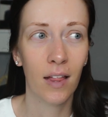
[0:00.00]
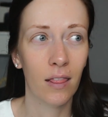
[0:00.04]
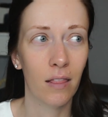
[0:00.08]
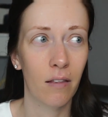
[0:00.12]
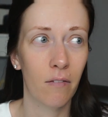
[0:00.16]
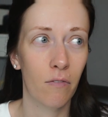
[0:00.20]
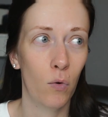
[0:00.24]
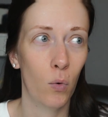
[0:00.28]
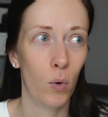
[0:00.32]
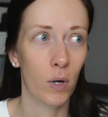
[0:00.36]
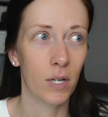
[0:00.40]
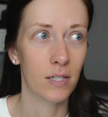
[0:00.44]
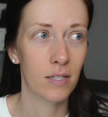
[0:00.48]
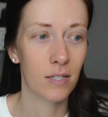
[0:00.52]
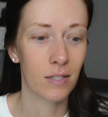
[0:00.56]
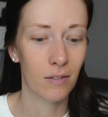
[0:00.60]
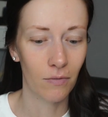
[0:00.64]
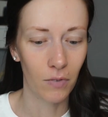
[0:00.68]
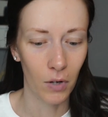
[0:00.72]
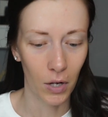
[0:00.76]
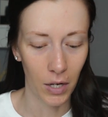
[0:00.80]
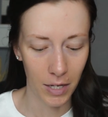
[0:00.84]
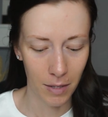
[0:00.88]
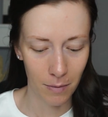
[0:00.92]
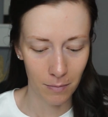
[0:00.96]
the voice
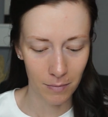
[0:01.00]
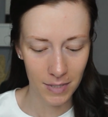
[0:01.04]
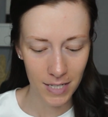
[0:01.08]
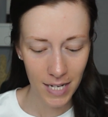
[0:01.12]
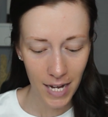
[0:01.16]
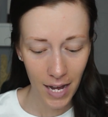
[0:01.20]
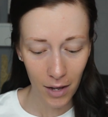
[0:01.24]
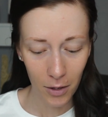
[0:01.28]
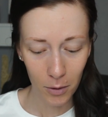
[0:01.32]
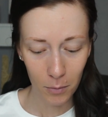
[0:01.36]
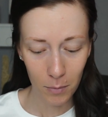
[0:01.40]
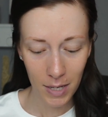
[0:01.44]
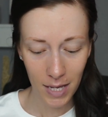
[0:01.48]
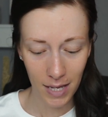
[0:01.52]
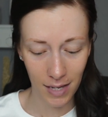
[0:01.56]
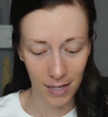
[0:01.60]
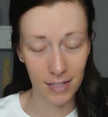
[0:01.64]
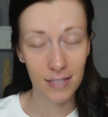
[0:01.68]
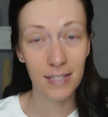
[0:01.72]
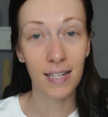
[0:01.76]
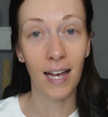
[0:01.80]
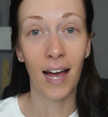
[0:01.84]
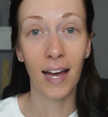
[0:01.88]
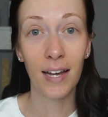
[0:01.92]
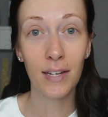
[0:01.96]
volume down
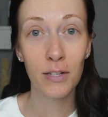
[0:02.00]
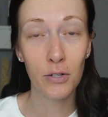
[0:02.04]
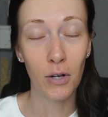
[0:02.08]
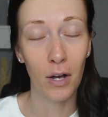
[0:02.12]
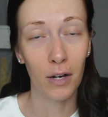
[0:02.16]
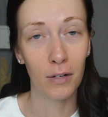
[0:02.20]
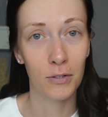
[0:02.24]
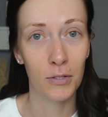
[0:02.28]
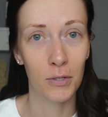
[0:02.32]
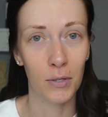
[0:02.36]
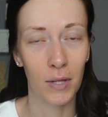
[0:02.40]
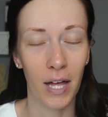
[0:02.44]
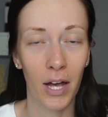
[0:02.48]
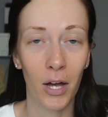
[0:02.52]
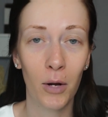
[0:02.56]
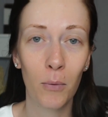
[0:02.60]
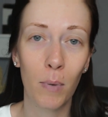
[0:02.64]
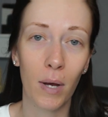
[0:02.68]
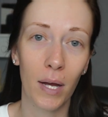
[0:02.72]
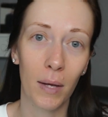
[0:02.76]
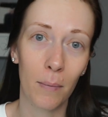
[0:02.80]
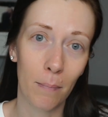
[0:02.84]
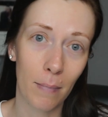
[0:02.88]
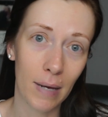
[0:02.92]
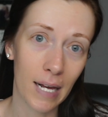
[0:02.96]
because I talk too loud.
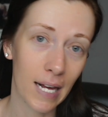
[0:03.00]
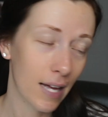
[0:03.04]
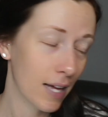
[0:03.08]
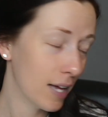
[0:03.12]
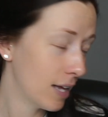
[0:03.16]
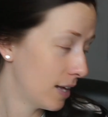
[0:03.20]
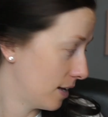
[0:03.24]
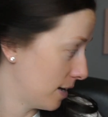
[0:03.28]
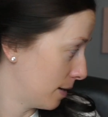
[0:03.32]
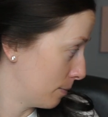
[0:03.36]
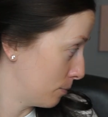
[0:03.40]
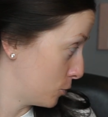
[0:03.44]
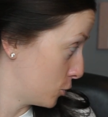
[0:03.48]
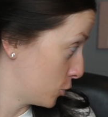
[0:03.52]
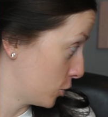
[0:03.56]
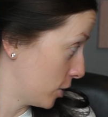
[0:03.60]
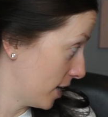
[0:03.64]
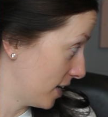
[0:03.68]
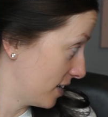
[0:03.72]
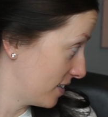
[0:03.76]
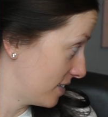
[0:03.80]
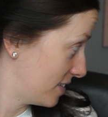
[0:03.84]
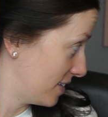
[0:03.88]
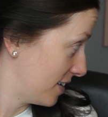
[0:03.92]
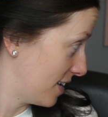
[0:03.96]
But Mia, I'm
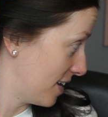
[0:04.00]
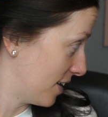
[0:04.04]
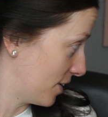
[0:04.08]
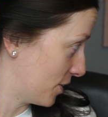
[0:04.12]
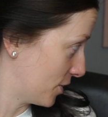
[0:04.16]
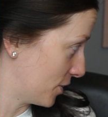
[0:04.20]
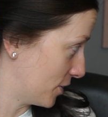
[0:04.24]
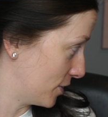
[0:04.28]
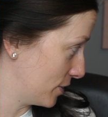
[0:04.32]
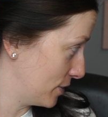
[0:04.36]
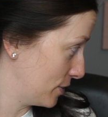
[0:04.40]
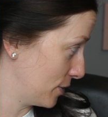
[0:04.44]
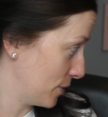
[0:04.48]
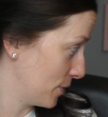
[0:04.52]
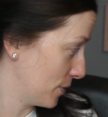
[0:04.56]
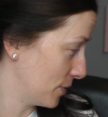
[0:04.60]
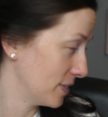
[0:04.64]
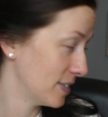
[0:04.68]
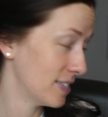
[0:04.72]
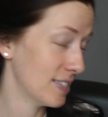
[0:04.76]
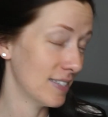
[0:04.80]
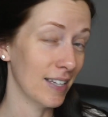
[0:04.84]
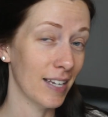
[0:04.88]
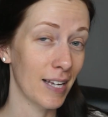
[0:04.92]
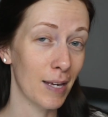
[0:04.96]
trying to get her to go to
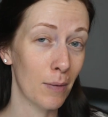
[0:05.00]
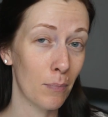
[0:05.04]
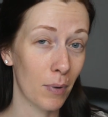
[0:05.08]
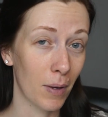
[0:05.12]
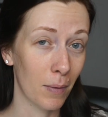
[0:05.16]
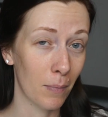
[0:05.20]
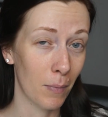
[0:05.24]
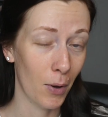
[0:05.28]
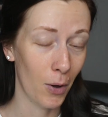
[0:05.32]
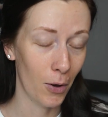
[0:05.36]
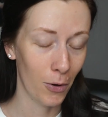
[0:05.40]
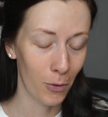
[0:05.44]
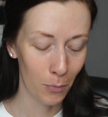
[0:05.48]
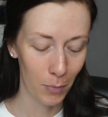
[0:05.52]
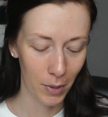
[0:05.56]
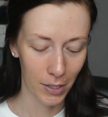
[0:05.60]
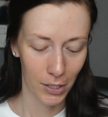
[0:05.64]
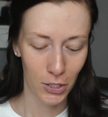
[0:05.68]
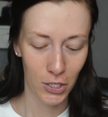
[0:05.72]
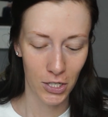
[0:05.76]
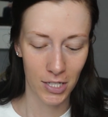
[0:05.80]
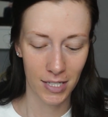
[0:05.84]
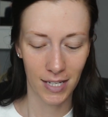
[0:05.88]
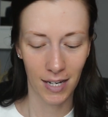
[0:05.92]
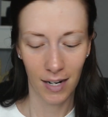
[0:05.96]
sleep. I'm hoping
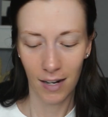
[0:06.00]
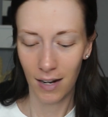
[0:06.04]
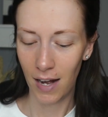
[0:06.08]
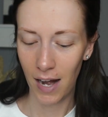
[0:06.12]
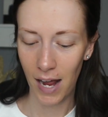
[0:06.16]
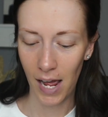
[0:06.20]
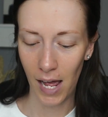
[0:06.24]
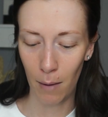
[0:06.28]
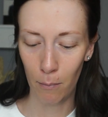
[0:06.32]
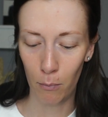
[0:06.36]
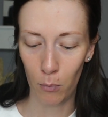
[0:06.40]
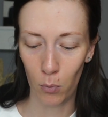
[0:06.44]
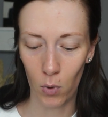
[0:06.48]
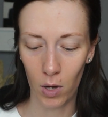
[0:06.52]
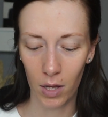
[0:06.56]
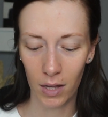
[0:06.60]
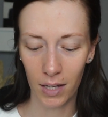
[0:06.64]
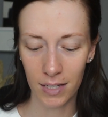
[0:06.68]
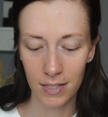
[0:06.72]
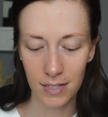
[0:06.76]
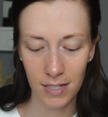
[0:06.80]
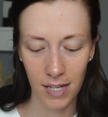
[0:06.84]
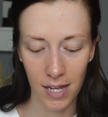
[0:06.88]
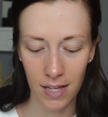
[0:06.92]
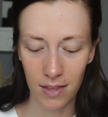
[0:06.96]
she's gonna nap while
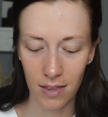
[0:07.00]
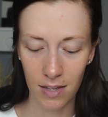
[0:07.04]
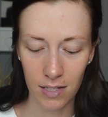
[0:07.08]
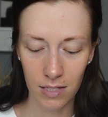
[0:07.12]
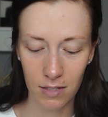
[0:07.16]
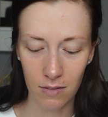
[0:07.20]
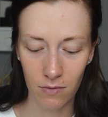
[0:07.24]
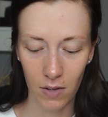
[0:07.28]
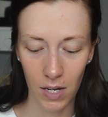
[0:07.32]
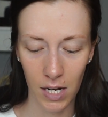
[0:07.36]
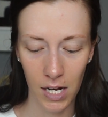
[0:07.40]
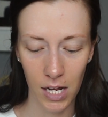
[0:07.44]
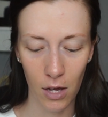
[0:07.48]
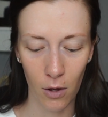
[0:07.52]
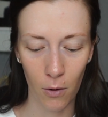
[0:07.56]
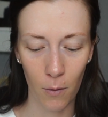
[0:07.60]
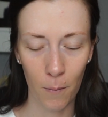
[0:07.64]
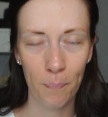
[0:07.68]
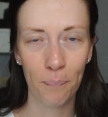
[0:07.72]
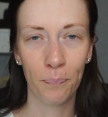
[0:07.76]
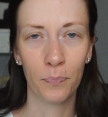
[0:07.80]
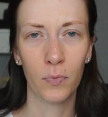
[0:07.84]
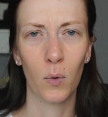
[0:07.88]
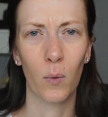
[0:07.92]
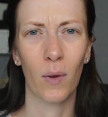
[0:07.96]
I take this video.
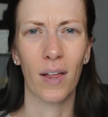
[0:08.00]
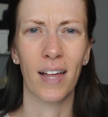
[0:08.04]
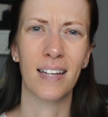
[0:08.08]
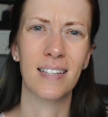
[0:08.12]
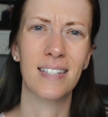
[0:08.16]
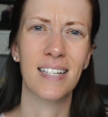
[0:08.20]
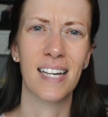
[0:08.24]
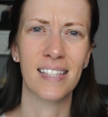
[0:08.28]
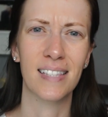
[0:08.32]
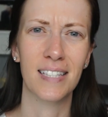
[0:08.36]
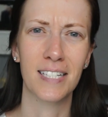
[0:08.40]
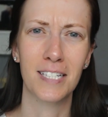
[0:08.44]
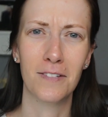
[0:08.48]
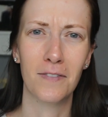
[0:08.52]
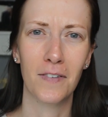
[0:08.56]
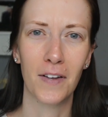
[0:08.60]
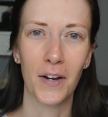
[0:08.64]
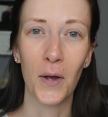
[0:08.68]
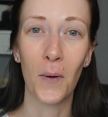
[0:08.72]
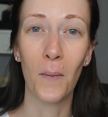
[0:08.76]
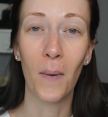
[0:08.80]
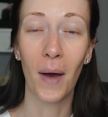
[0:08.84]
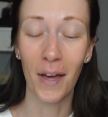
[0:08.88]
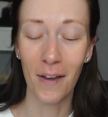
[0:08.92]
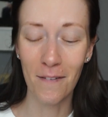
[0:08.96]
While I
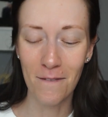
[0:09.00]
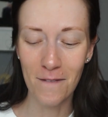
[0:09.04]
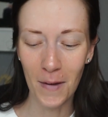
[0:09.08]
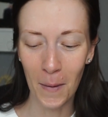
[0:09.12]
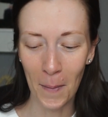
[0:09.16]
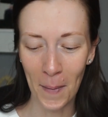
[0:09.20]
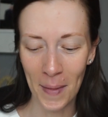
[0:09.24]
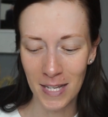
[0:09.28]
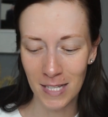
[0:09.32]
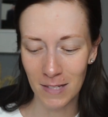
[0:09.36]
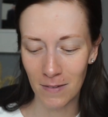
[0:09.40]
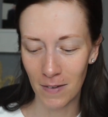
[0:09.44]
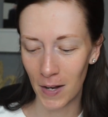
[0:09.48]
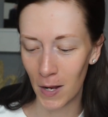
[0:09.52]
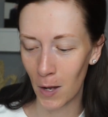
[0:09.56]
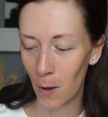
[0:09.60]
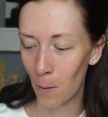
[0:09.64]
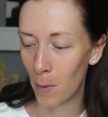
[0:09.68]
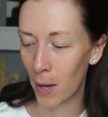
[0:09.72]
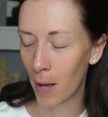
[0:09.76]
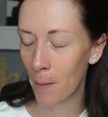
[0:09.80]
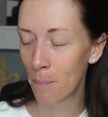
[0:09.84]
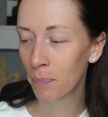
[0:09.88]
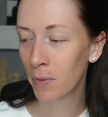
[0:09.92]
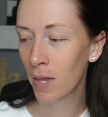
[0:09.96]
film this video.
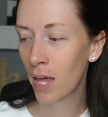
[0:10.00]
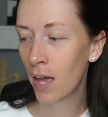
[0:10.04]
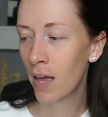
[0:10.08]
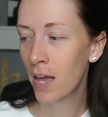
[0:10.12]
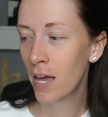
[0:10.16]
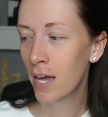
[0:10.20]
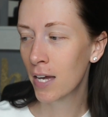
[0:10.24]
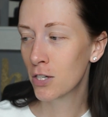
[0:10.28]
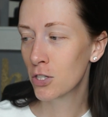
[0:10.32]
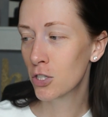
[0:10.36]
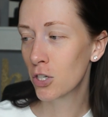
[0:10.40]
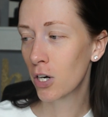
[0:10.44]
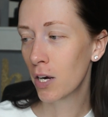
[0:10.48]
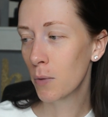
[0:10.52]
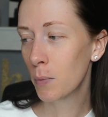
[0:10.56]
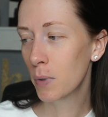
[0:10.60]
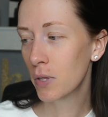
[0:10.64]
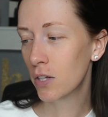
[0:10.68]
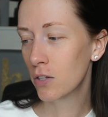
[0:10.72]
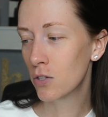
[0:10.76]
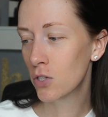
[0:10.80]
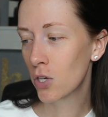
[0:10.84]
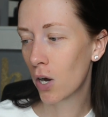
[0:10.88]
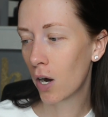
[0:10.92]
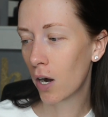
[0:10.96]
But starting with
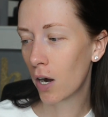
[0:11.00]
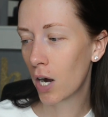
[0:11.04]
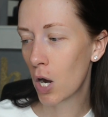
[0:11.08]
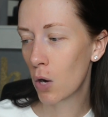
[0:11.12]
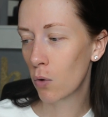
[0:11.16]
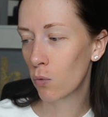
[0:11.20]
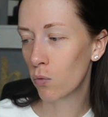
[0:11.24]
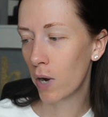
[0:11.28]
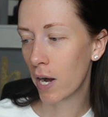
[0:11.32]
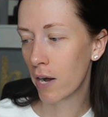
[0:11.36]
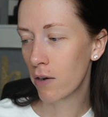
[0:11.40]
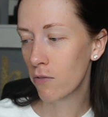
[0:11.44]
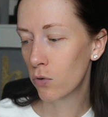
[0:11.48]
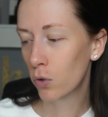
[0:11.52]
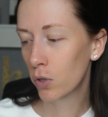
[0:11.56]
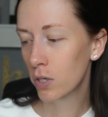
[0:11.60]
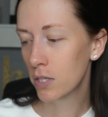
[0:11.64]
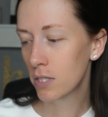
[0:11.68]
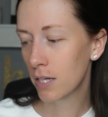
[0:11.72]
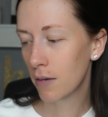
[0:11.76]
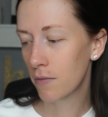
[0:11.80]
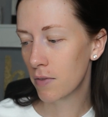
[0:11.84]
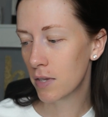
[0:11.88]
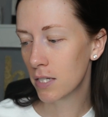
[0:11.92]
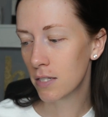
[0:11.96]
the Tarte
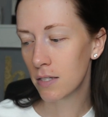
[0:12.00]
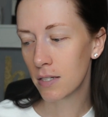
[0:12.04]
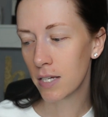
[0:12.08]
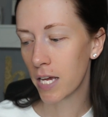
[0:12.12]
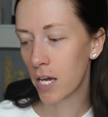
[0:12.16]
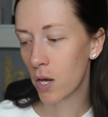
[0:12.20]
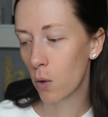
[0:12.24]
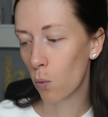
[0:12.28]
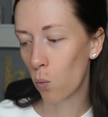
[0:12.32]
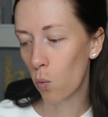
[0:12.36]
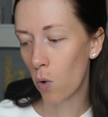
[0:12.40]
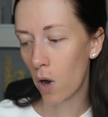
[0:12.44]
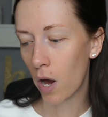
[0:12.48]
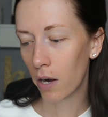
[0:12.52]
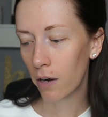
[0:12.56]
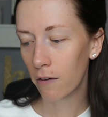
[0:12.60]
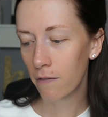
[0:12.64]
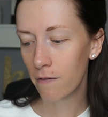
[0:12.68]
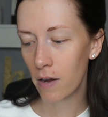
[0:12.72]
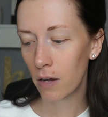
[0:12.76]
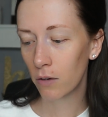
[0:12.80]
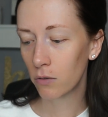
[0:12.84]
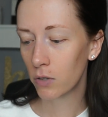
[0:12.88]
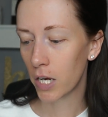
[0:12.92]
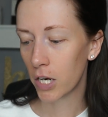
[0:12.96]
Rainforest of the Sea Water
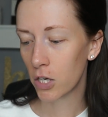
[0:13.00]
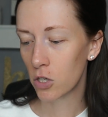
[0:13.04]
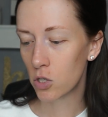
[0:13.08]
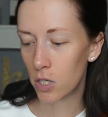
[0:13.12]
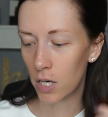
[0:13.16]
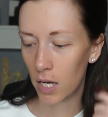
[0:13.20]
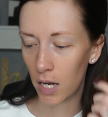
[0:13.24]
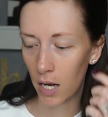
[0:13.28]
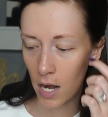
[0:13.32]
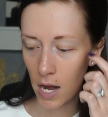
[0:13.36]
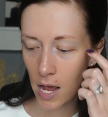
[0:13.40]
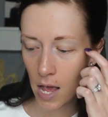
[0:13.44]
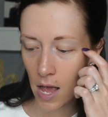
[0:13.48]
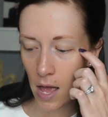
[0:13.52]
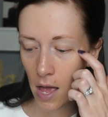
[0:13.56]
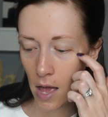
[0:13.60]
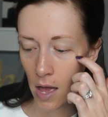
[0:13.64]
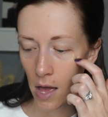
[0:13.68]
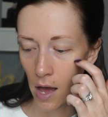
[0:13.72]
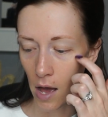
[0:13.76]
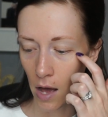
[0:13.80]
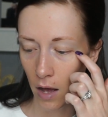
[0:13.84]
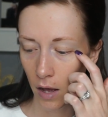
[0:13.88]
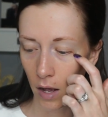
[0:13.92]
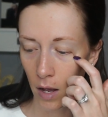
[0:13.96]
Foundation.
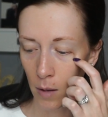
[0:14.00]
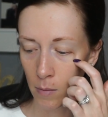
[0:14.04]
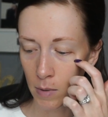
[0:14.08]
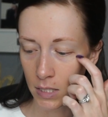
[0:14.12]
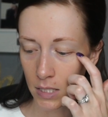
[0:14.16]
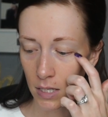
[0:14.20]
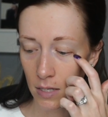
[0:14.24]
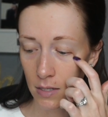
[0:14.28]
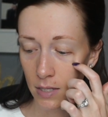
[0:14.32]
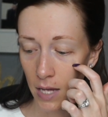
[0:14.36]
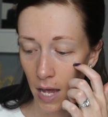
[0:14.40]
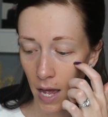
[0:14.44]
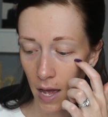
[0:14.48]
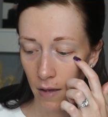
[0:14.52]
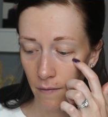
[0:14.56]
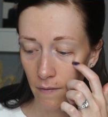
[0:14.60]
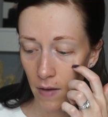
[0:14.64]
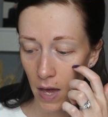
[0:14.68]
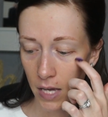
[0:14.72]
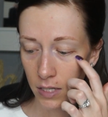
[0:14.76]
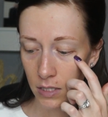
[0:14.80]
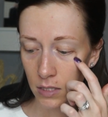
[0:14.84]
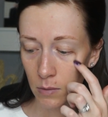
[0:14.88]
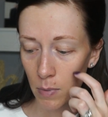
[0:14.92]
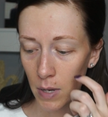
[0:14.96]
It does have
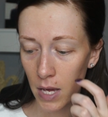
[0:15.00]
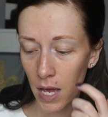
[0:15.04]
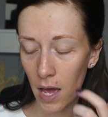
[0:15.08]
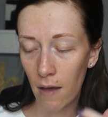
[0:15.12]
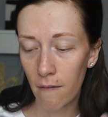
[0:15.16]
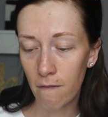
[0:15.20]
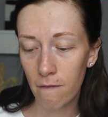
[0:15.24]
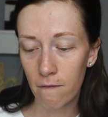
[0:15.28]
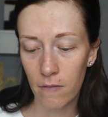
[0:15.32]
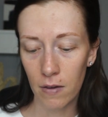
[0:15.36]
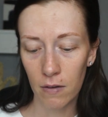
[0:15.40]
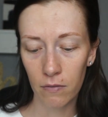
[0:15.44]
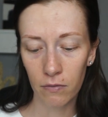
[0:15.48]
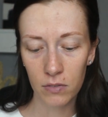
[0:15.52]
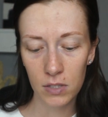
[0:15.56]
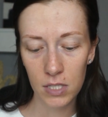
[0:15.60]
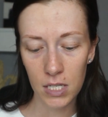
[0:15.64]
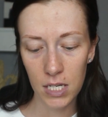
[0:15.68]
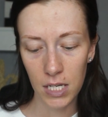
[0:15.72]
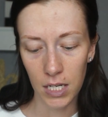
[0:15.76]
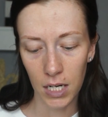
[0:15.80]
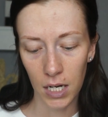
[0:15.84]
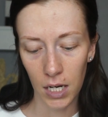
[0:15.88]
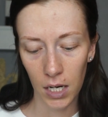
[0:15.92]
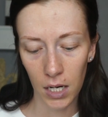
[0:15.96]
SPF
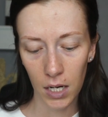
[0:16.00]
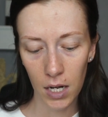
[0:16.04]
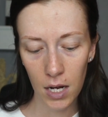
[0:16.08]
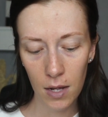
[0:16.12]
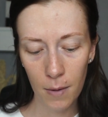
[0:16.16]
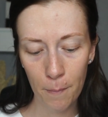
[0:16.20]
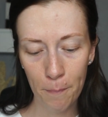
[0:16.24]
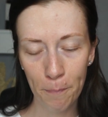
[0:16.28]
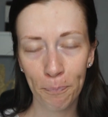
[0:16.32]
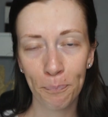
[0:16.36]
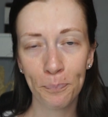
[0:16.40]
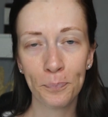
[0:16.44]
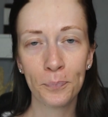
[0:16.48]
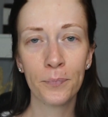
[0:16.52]
15.